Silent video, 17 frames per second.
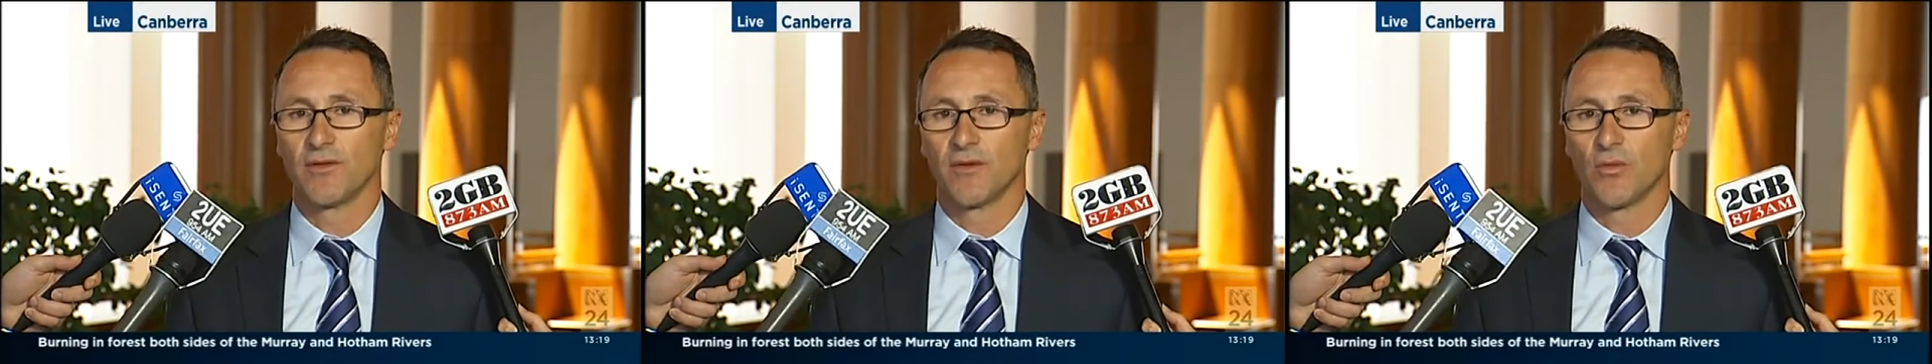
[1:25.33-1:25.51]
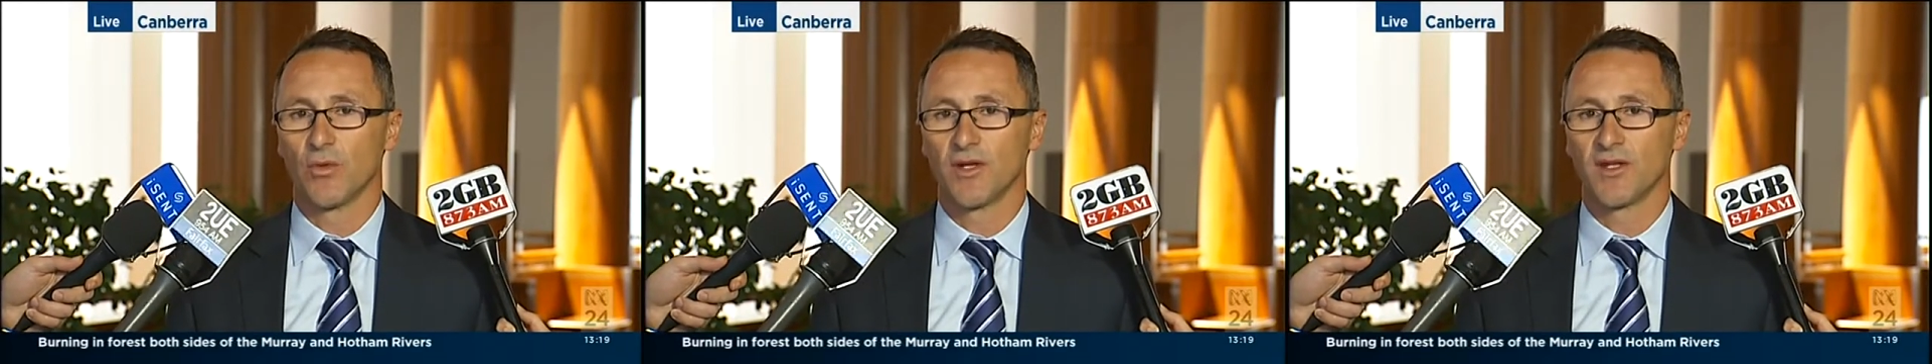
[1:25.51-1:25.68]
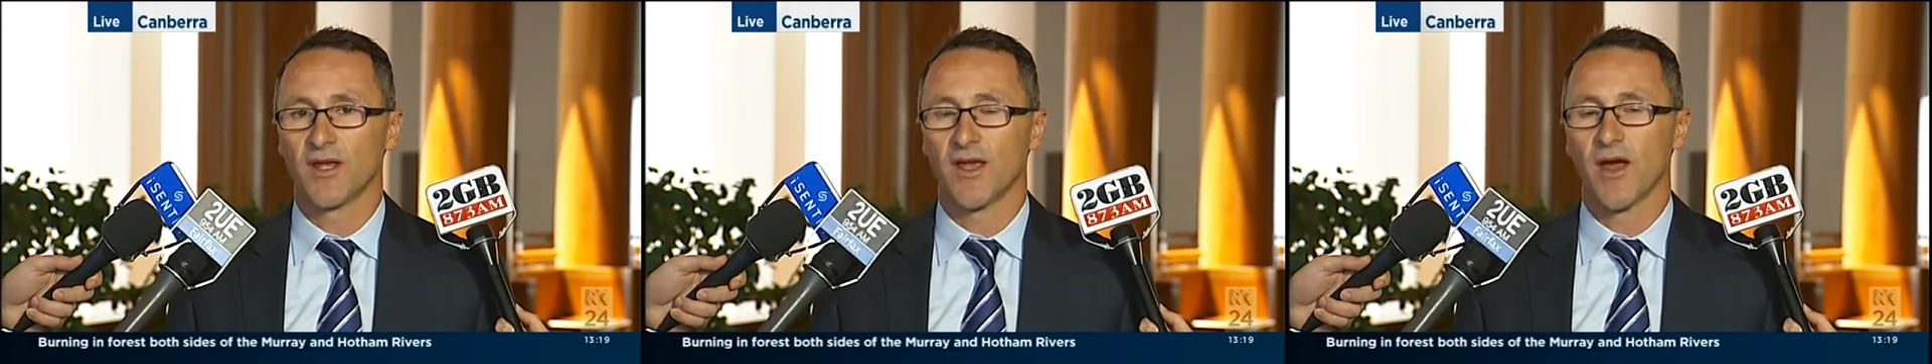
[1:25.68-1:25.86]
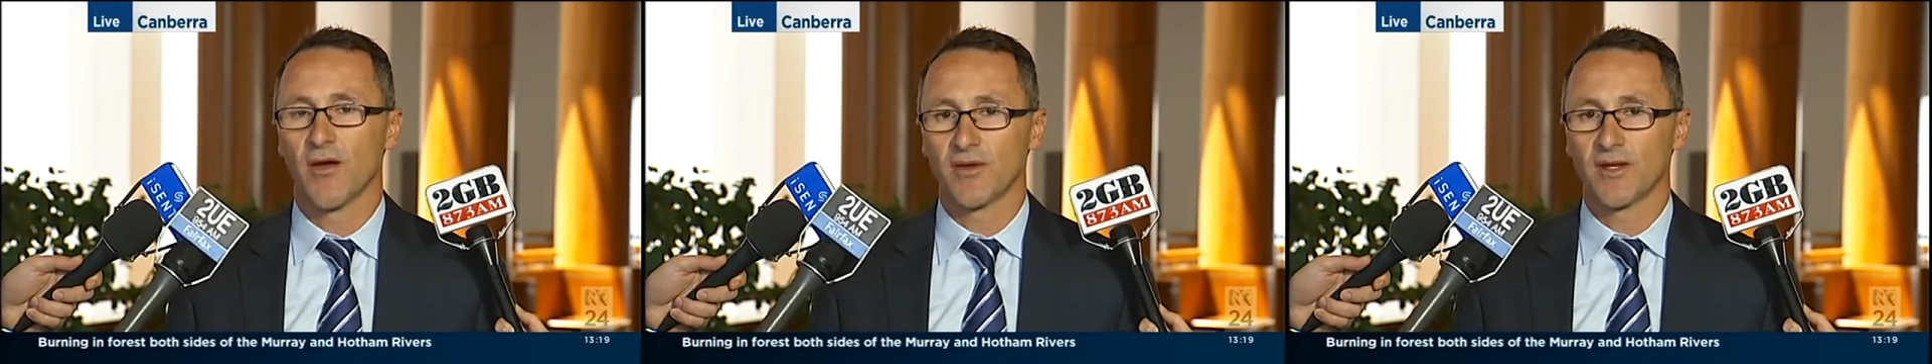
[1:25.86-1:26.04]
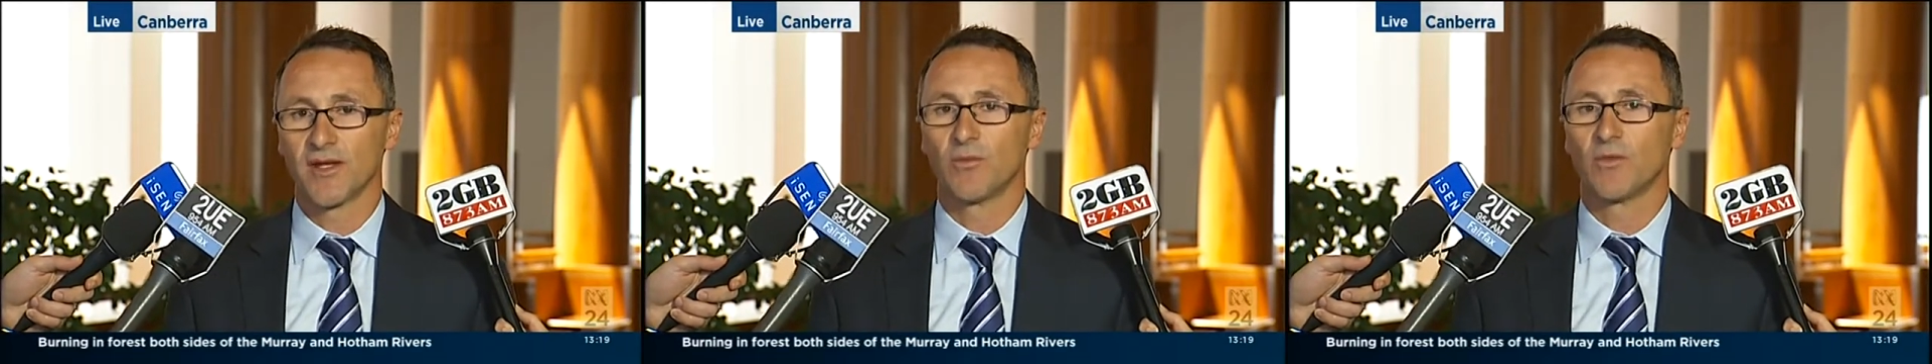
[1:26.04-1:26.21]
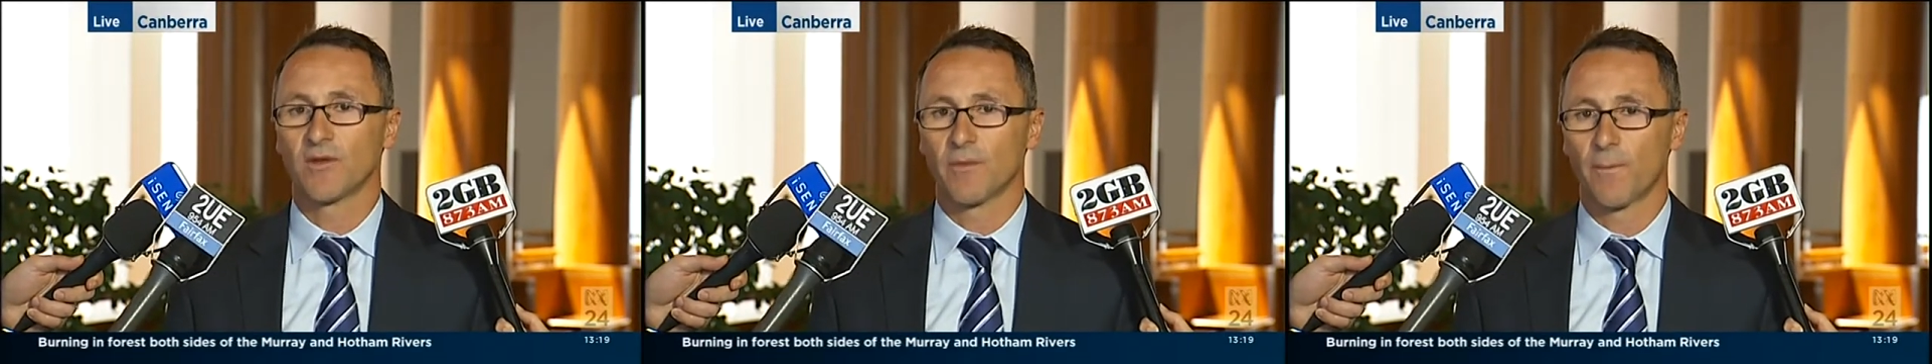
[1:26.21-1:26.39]
when you're going
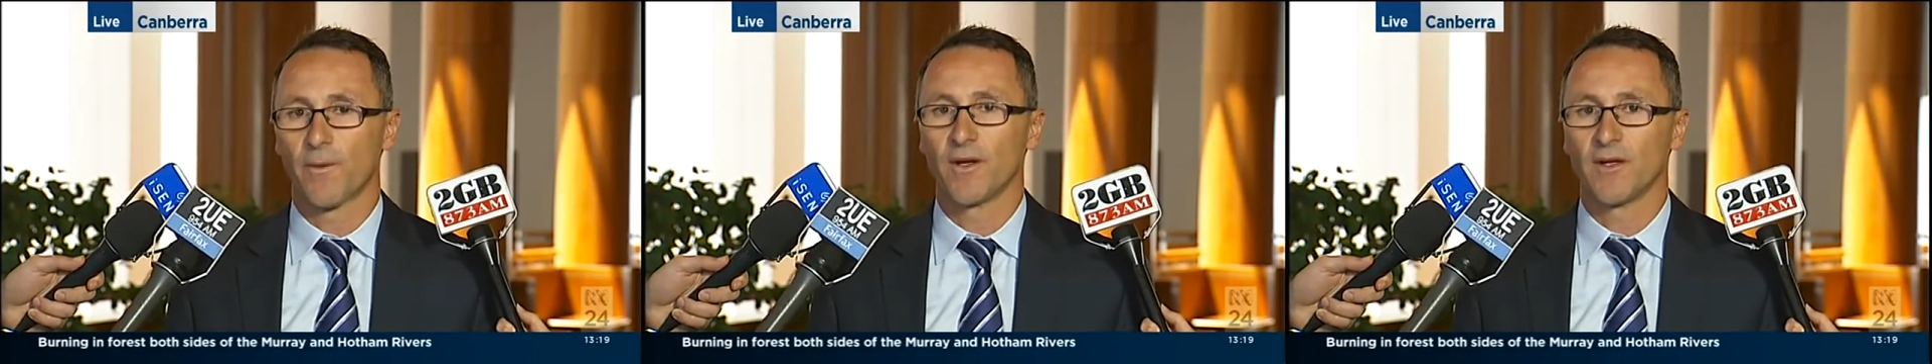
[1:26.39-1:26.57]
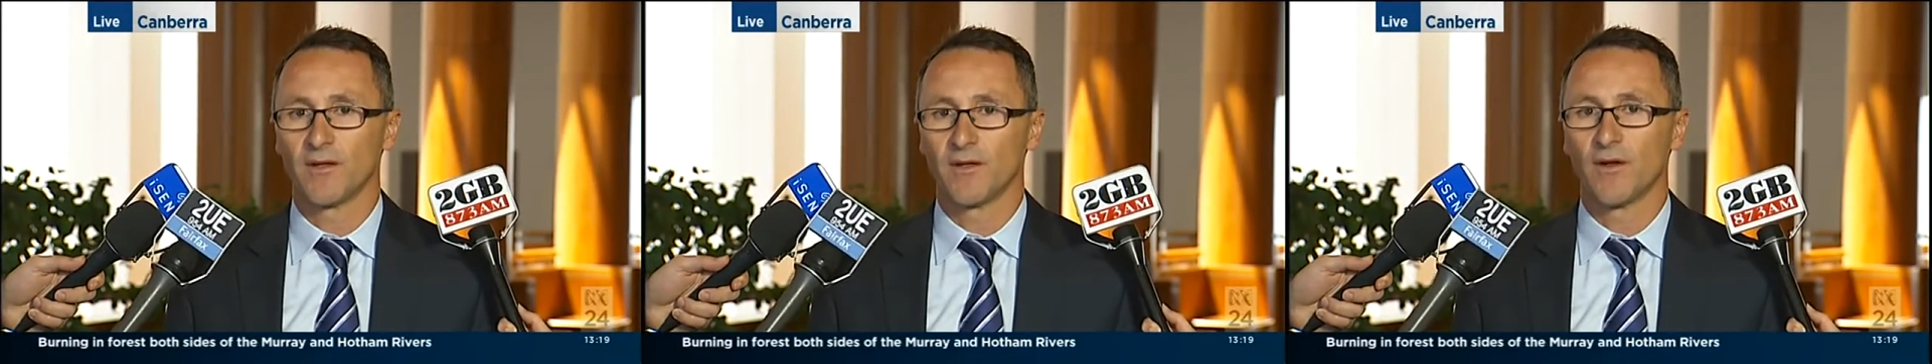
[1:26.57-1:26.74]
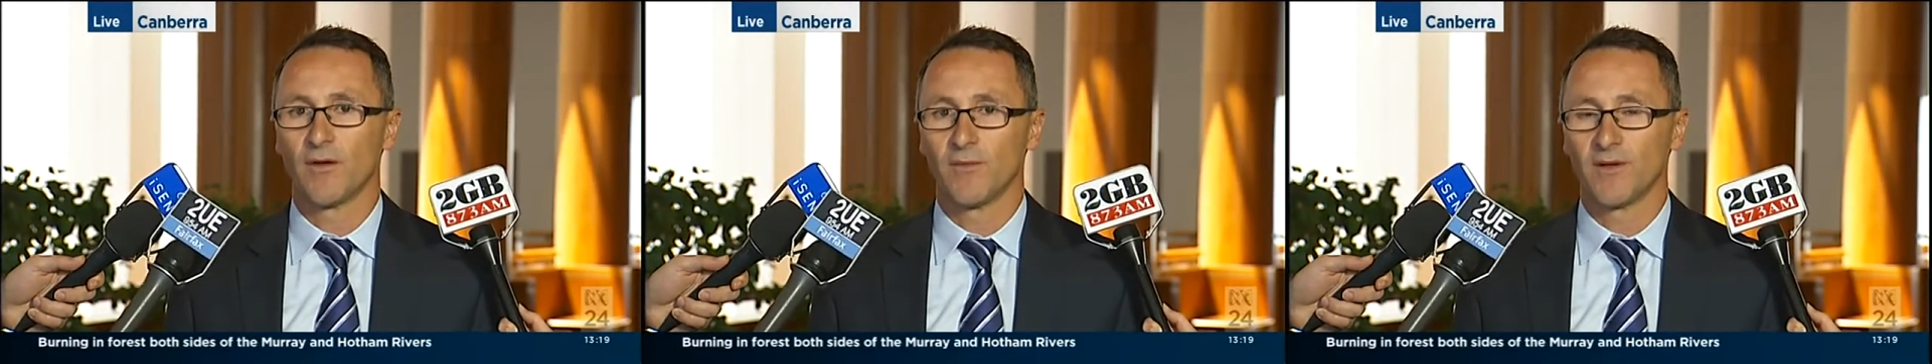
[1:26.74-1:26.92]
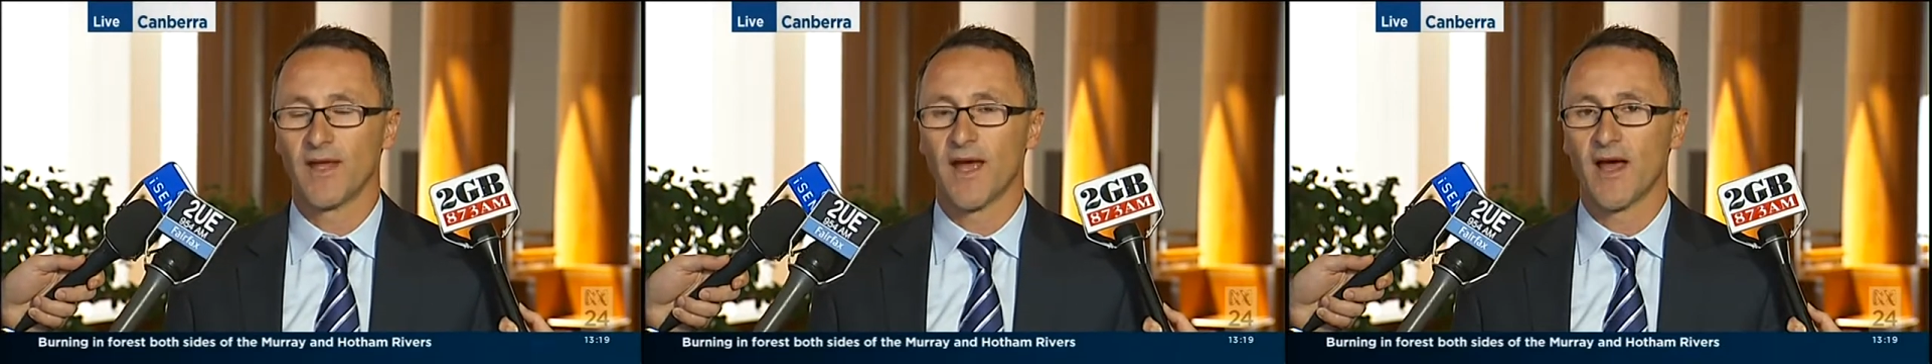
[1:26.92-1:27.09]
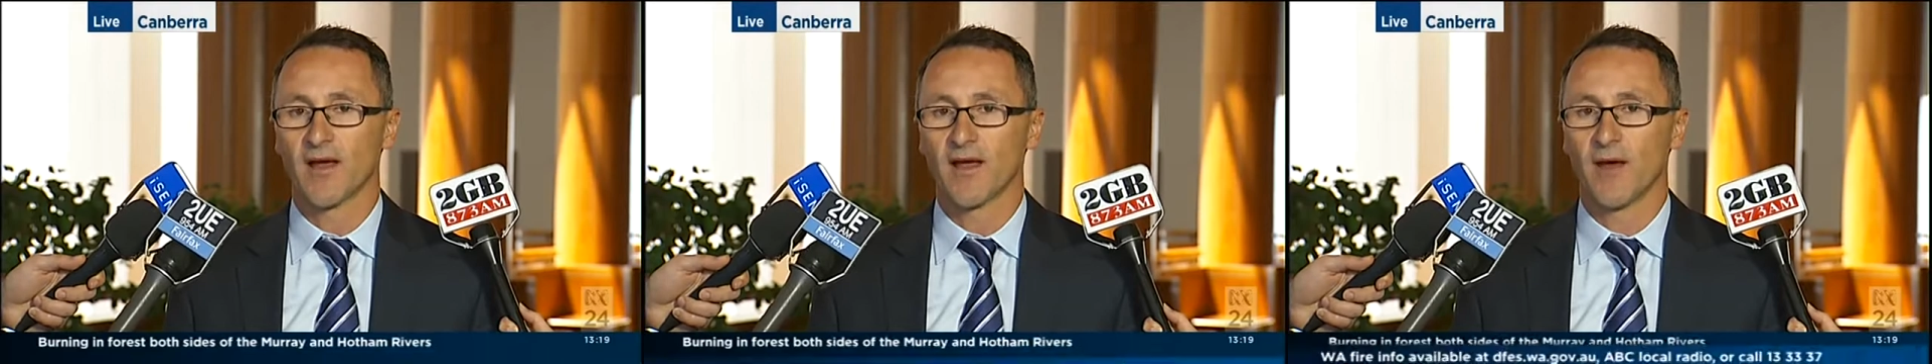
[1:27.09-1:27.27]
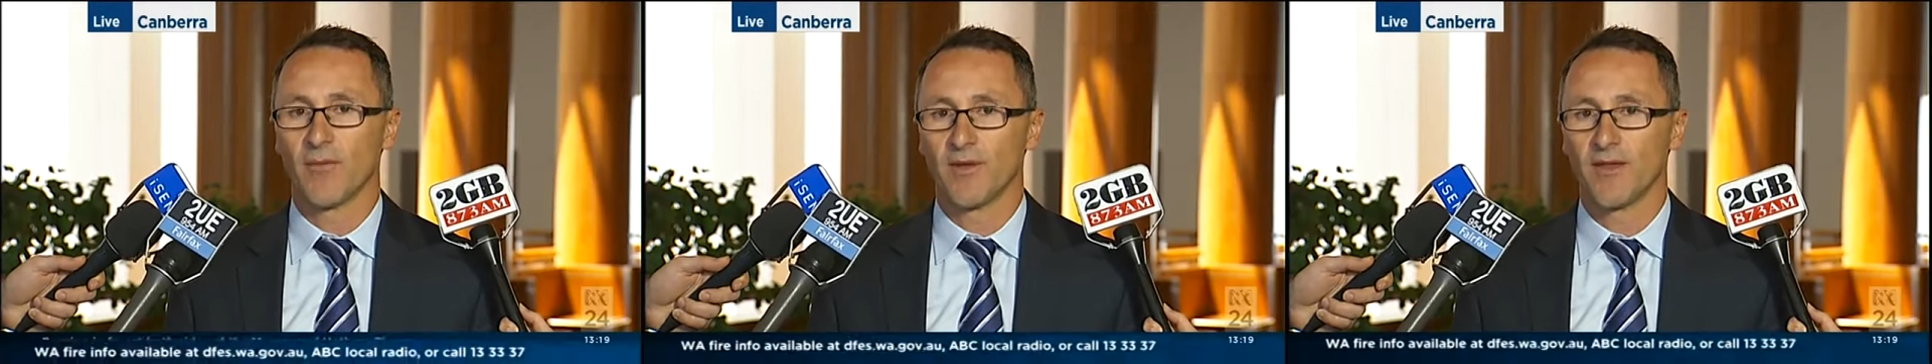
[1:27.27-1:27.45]
in with a predetermined
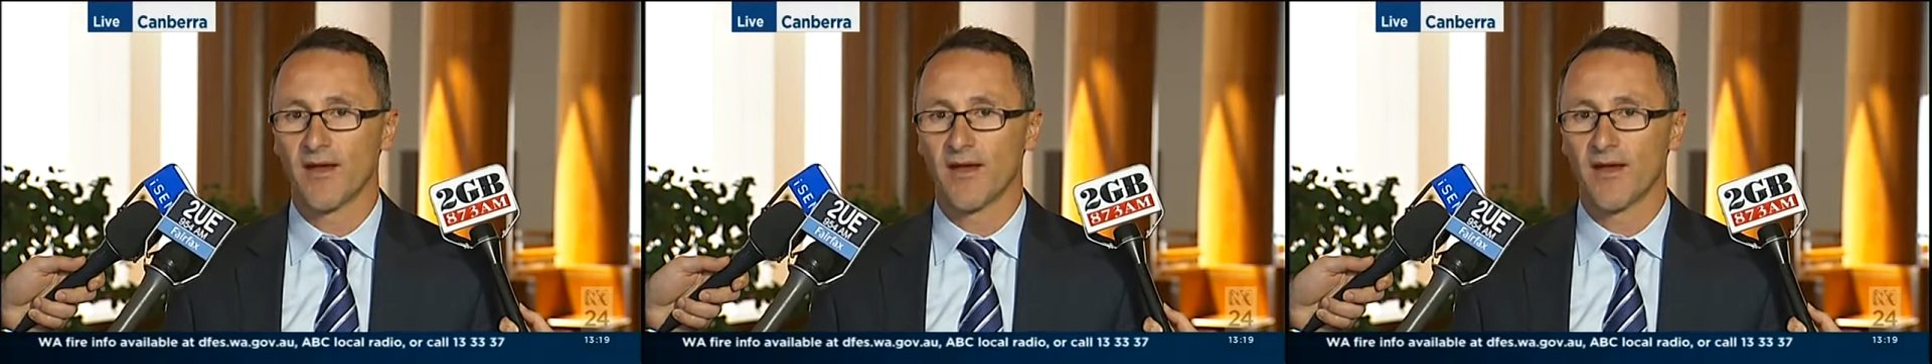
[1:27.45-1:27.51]
outcome.